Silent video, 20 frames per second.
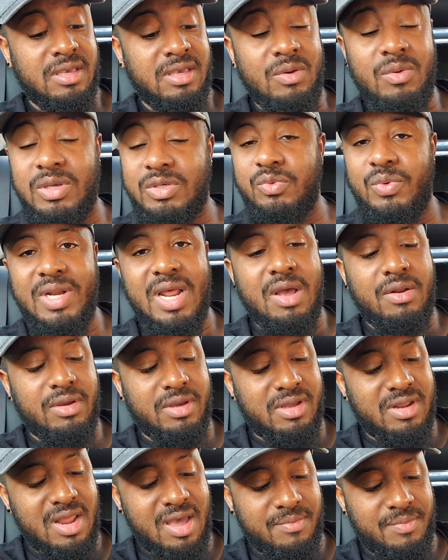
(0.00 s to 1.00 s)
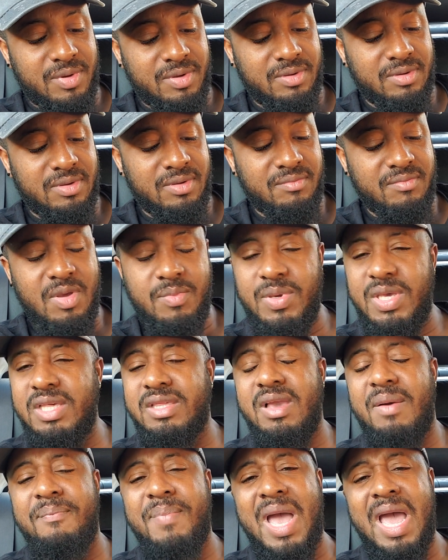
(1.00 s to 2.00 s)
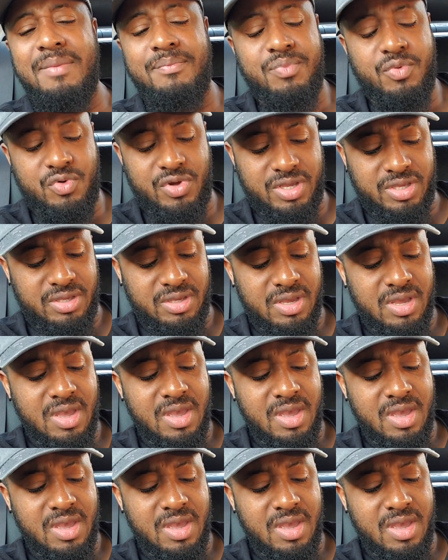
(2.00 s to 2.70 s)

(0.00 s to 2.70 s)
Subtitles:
he was without a club. Maybe he's a bad boy.